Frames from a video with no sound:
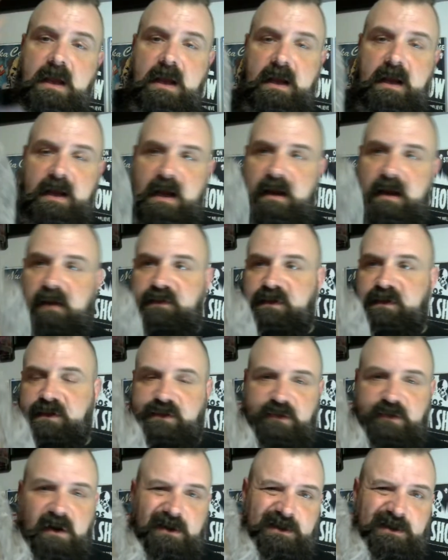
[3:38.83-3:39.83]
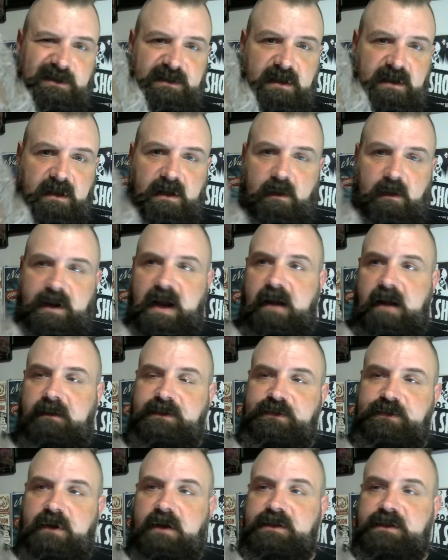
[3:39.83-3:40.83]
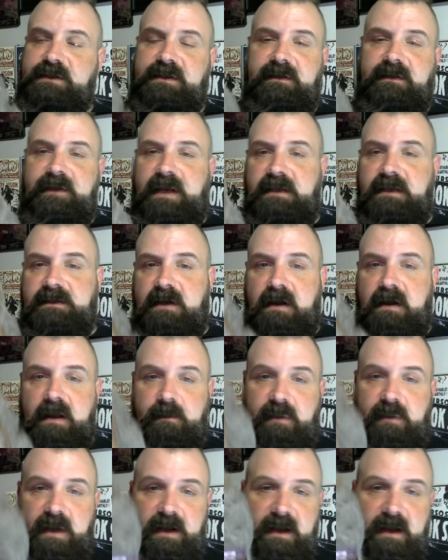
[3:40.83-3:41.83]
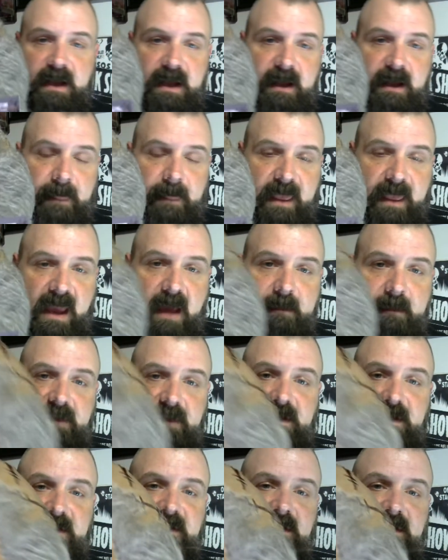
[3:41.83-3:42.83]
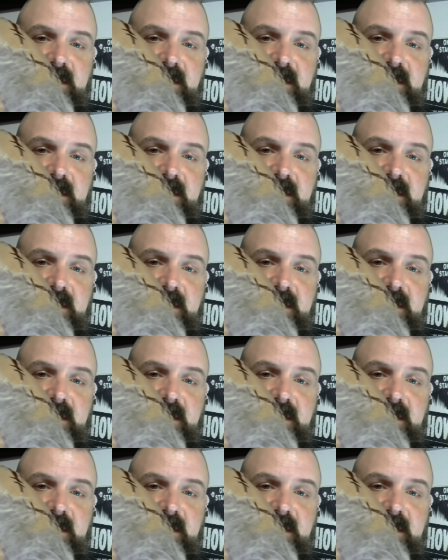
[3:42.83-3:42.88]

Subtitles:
kind of gives you instructions on care instructions and things on it. But yeah, I mean, this is